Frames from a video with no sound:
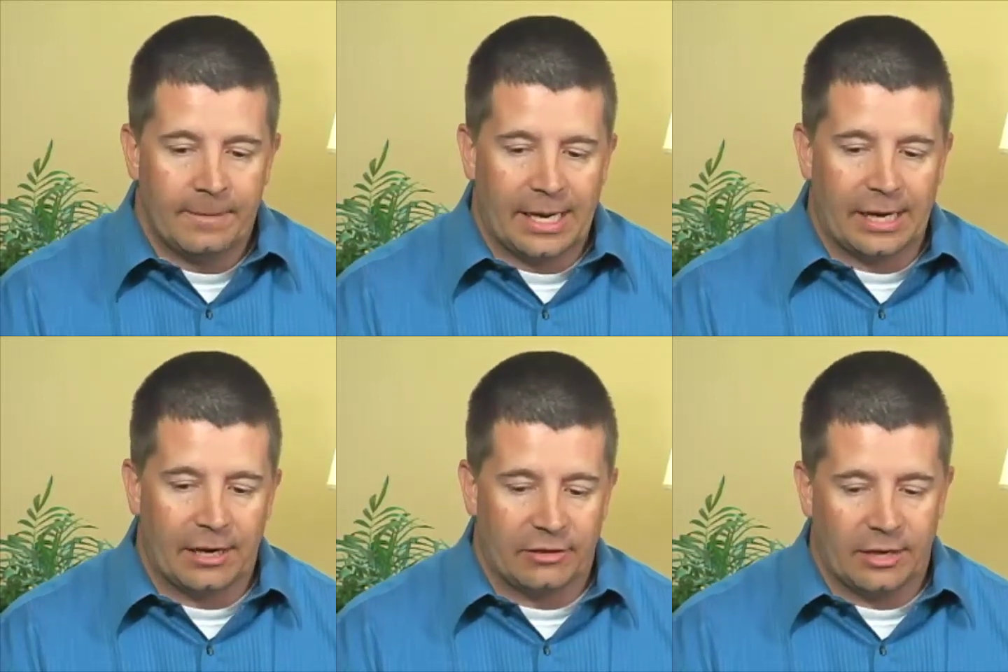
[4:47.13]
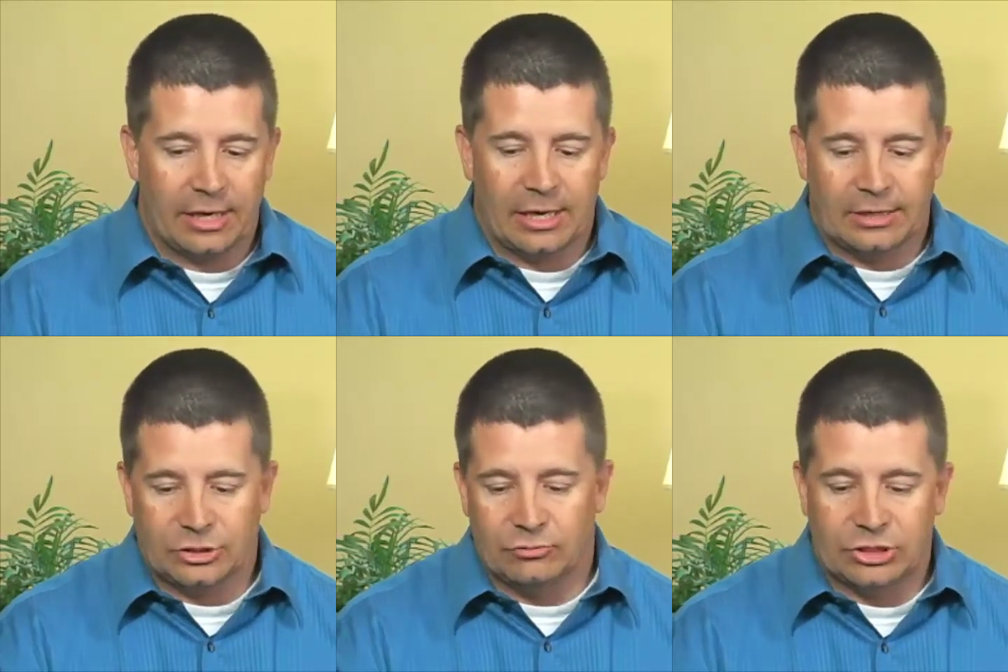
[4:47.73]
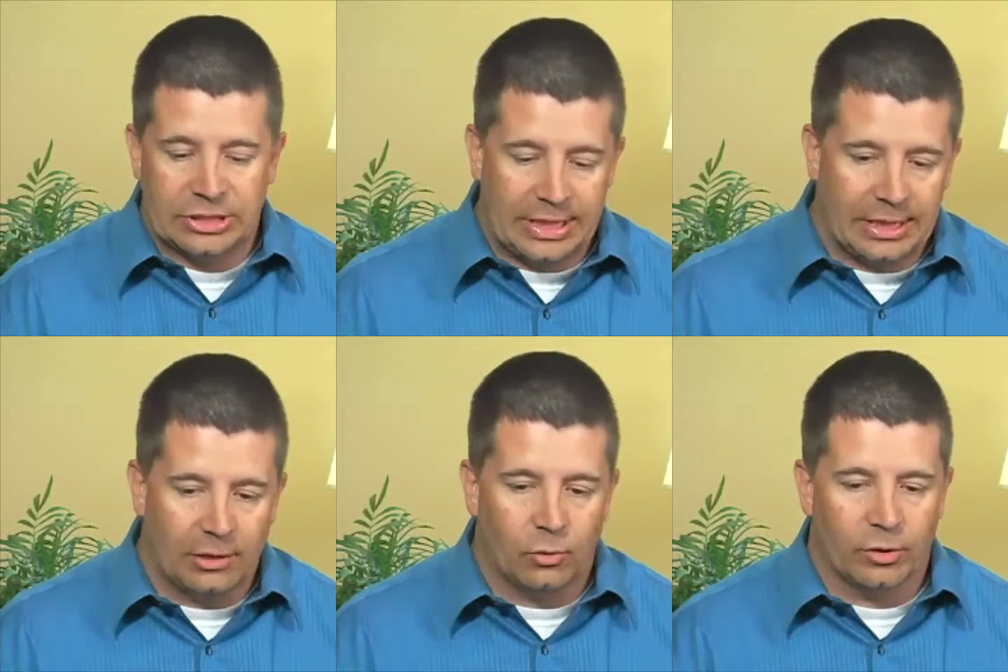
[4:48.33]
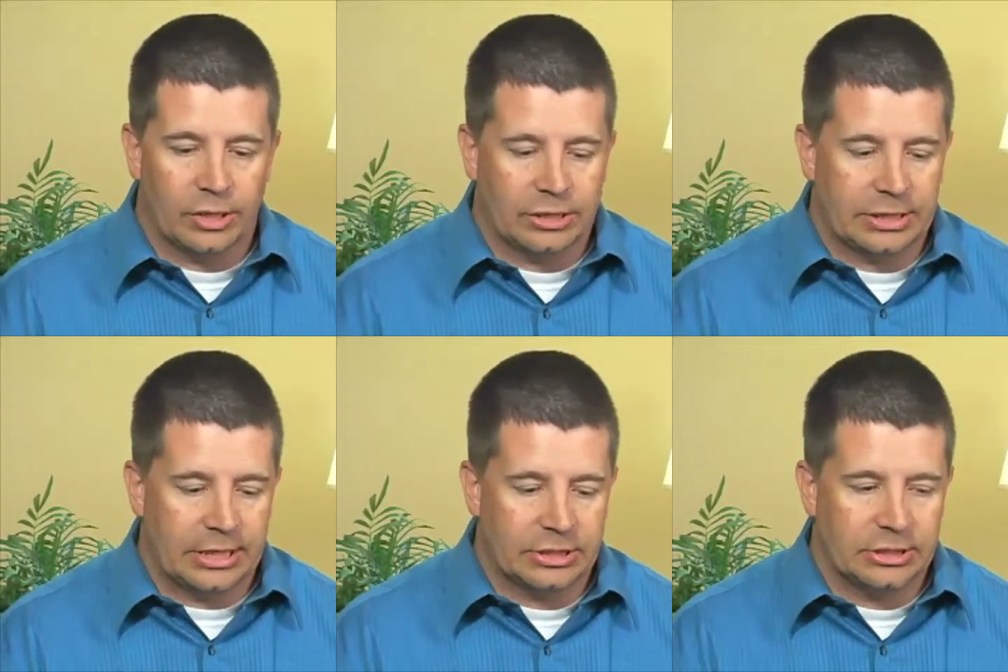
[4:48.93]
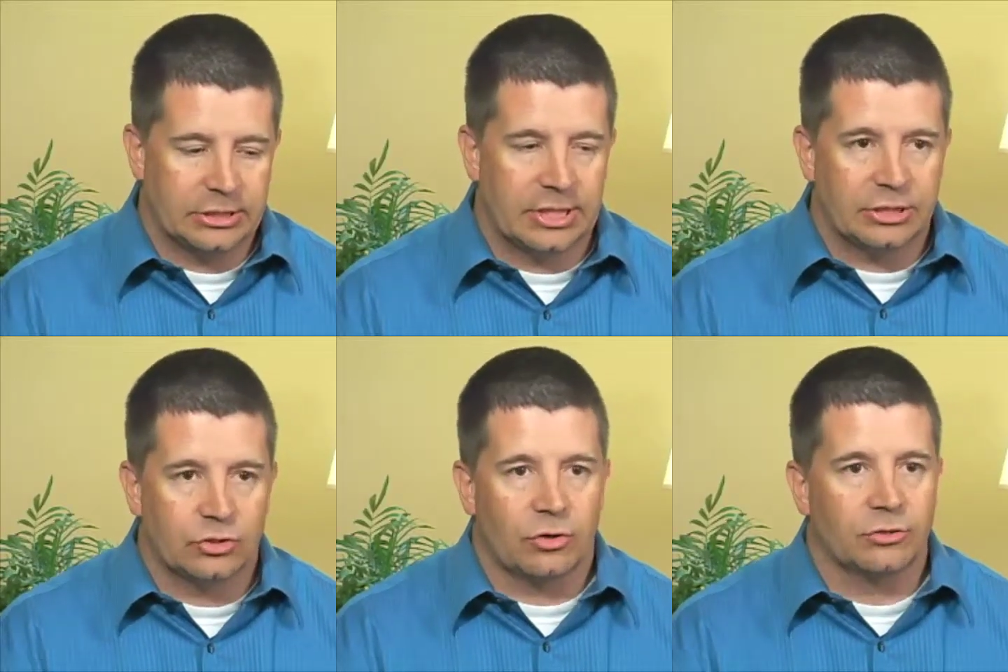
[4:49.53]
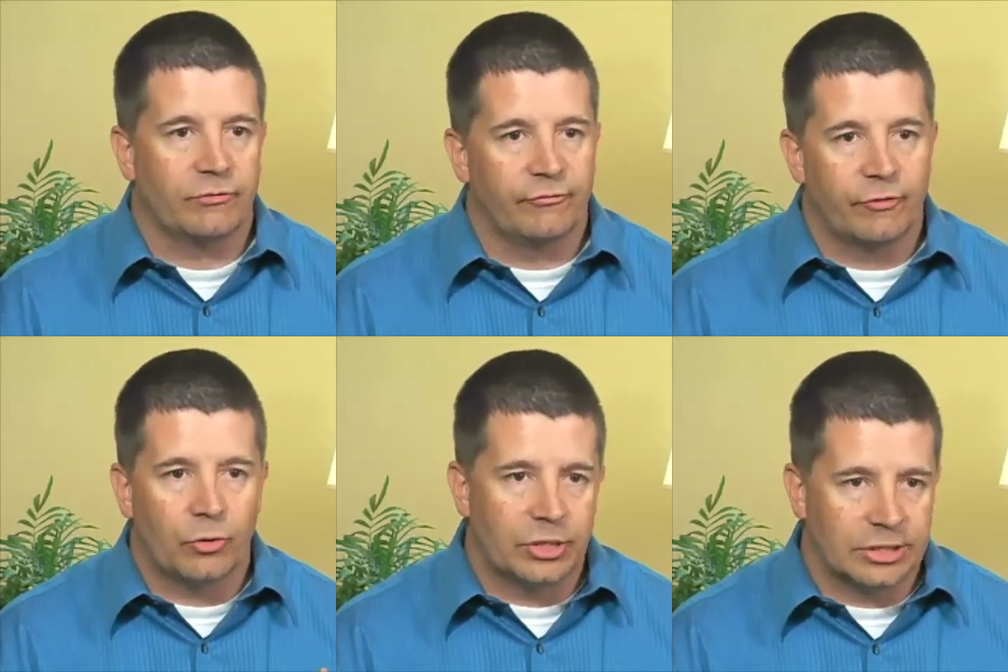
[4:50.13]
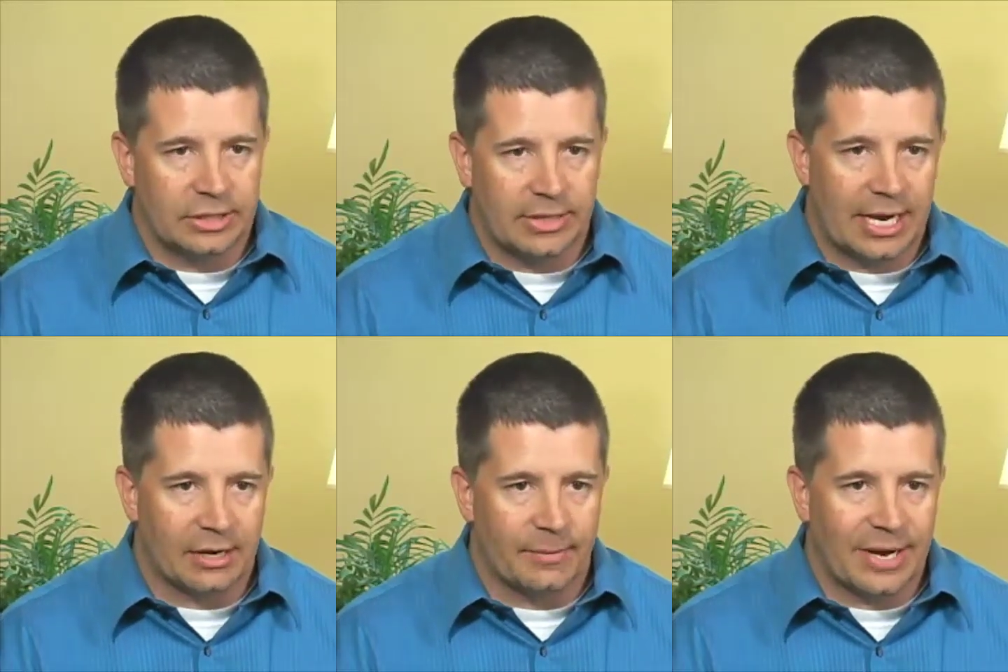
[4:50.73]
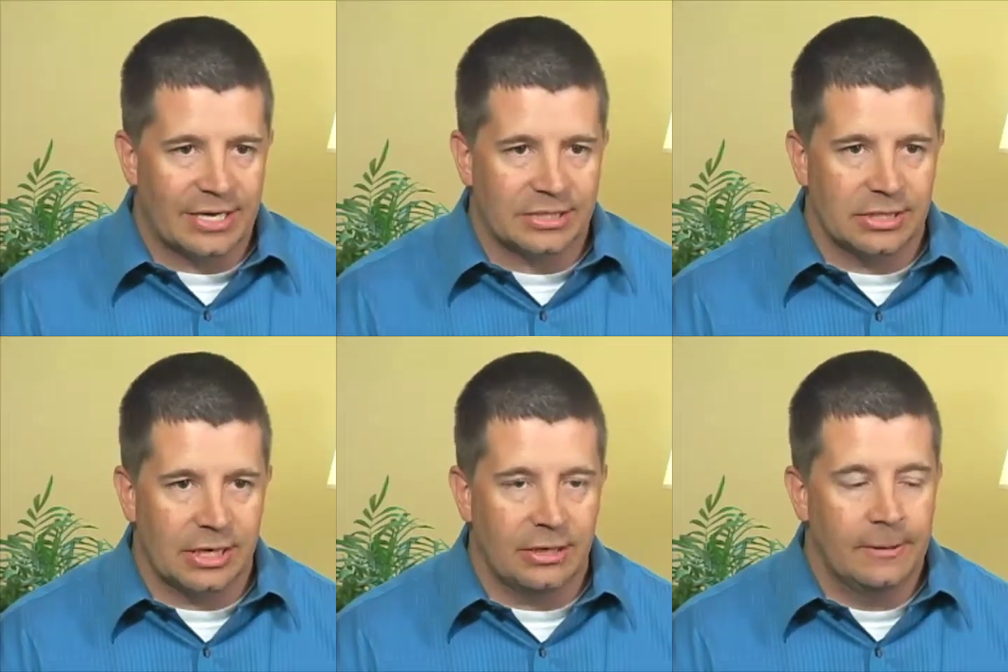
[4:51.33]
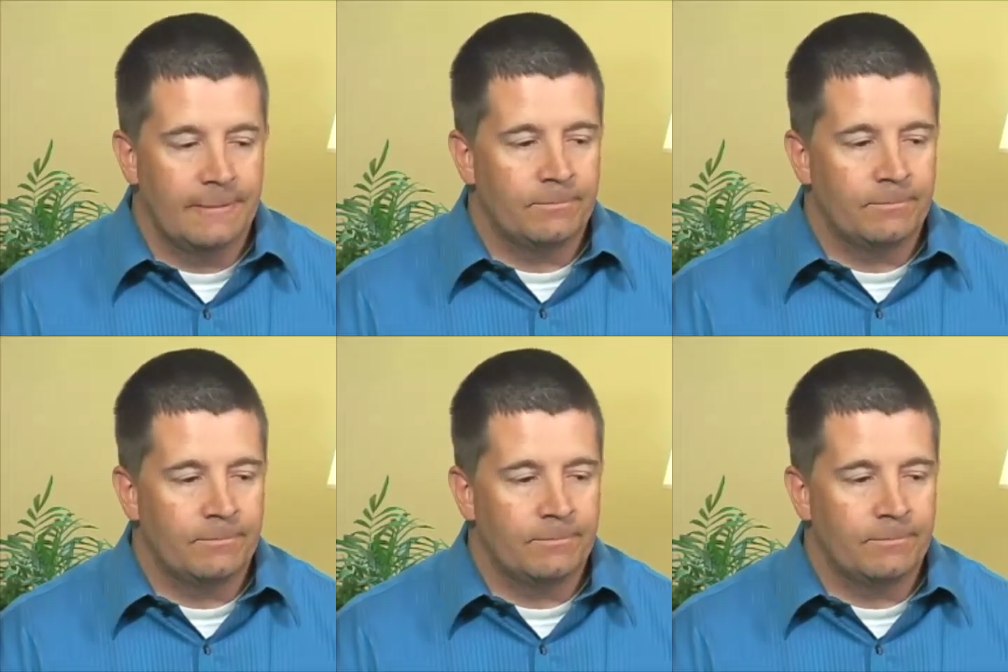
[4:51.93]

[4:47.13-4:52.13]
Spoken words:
And I think as you see organizations that start to focus in that capacity